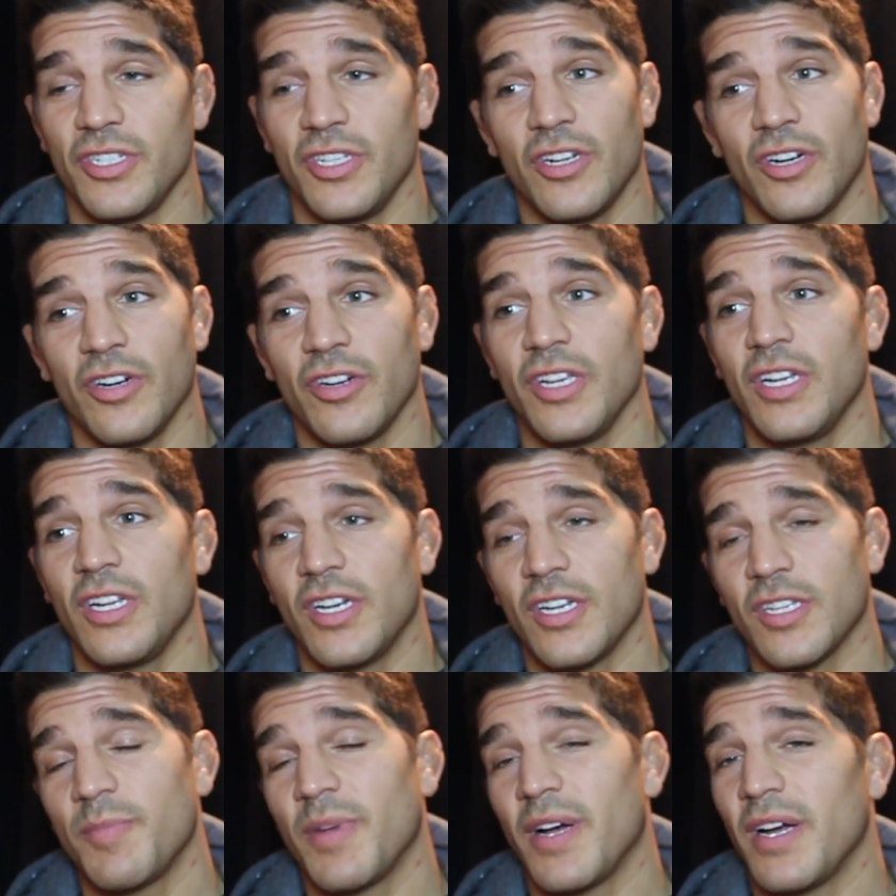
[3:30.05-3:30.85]
You know, he
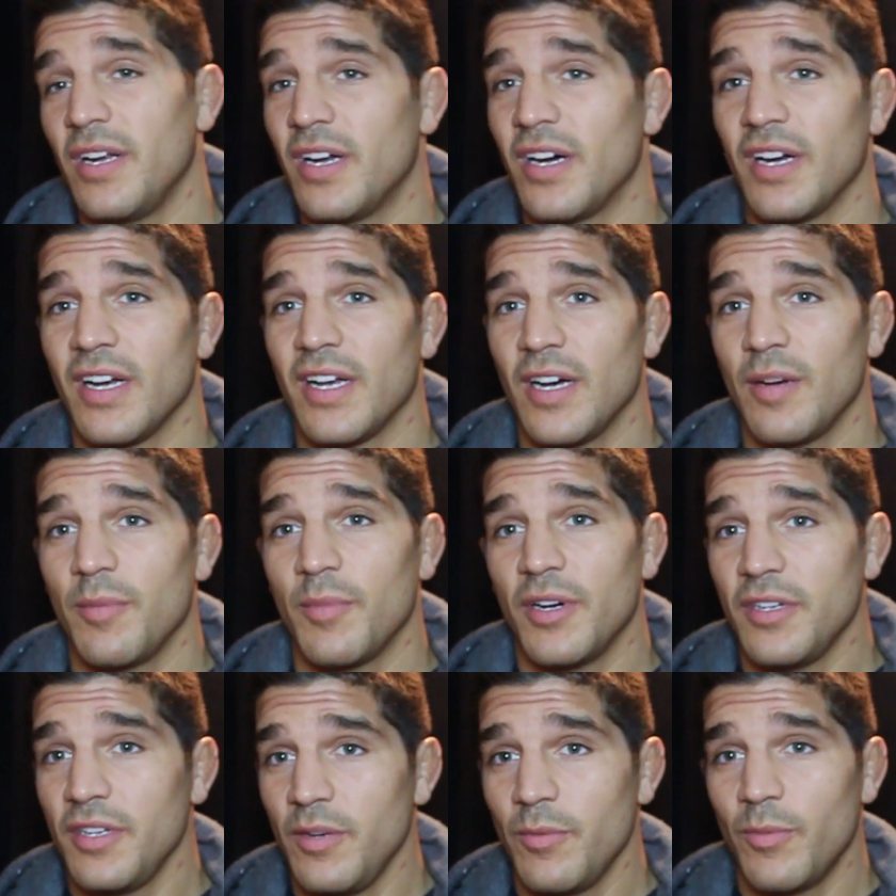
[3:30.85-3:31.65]
lost by knockout,
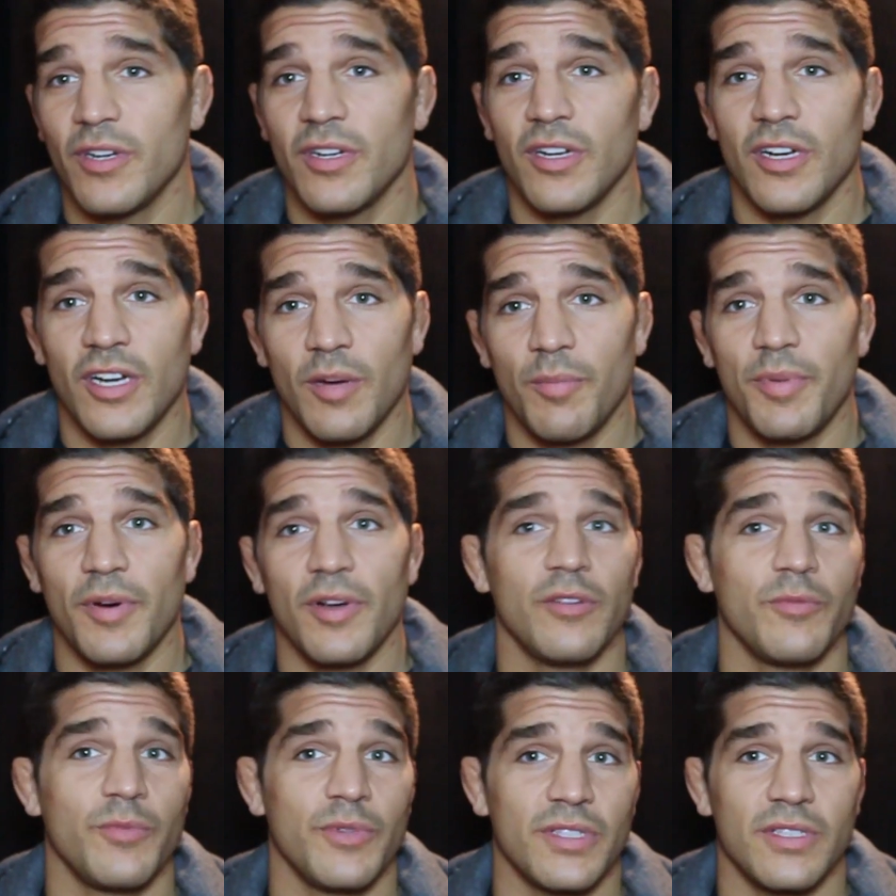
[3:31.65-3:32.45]
but he won a
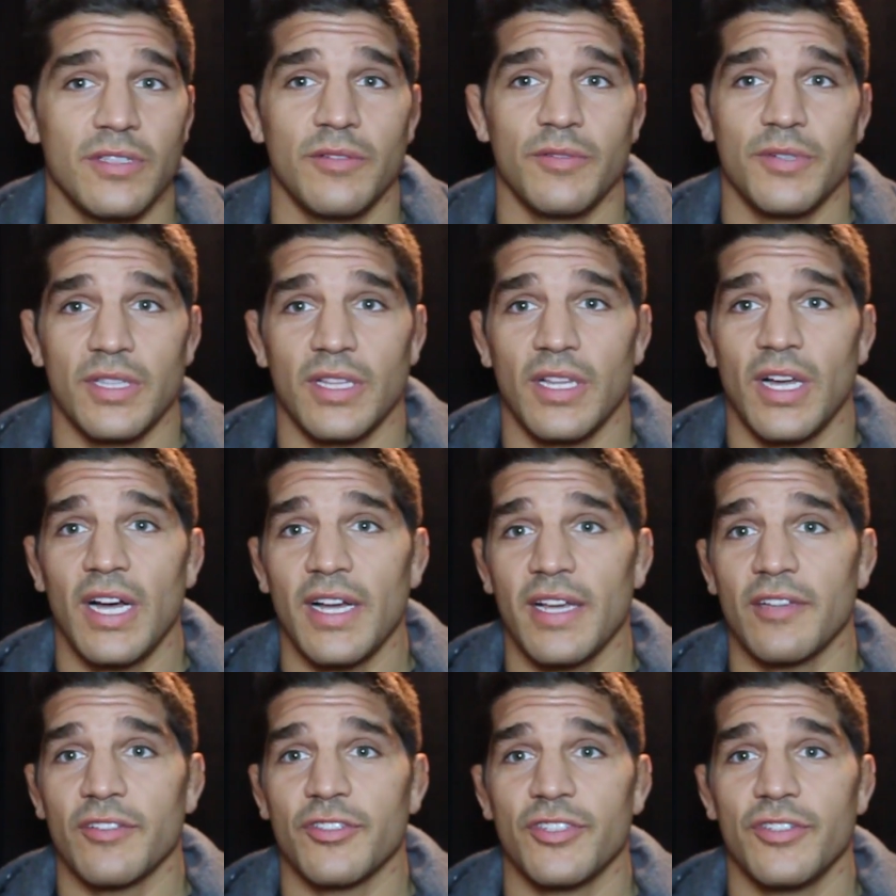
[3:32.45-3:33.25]
couple with, with
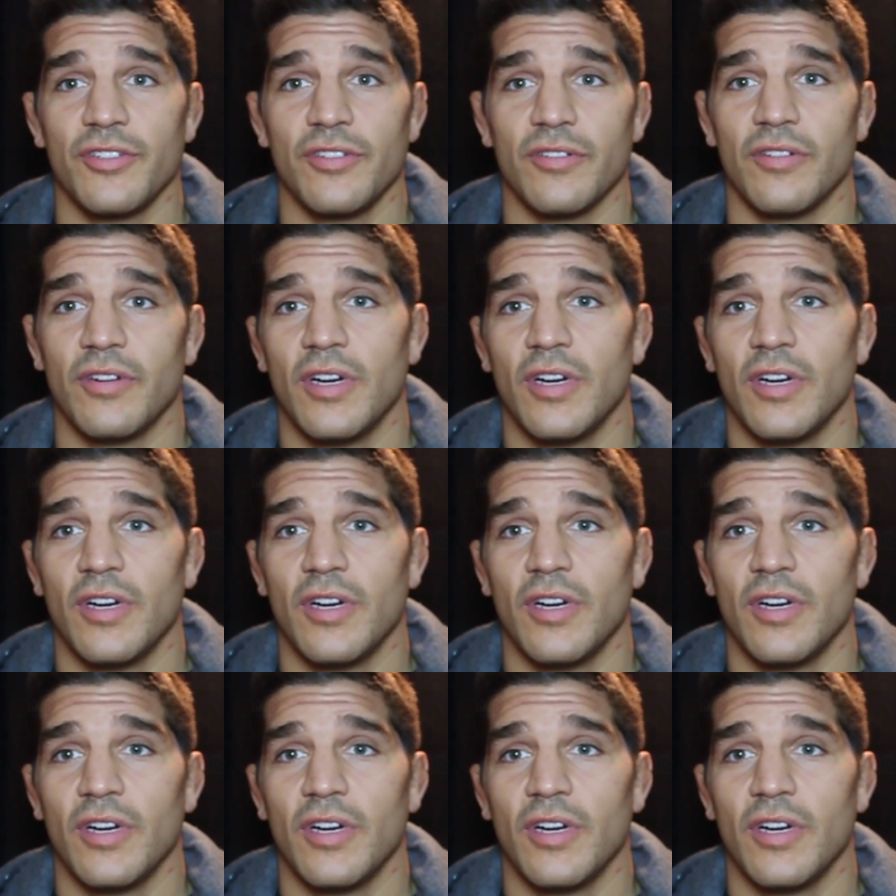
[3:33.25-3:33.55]
knockouts too.